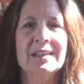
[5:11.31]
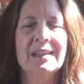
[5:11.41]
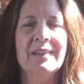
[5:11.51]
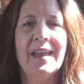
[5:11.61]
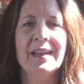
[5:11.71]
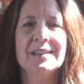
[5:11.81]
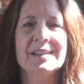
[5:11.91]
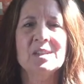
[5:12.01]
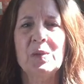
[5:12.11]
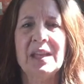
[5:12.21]
in that
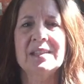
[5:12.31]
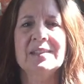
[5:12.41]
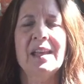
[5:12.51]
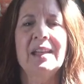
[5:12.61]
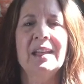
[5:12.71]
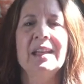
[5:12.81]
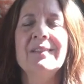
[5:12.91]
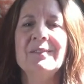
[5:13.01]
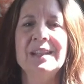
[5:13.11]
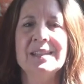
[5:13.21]
space, that
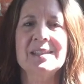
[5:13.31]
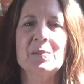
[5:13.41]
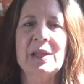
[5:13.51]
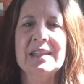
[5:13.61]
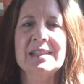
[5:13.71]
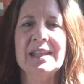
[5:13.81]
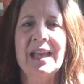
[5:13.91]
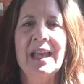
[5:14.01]
infinite space.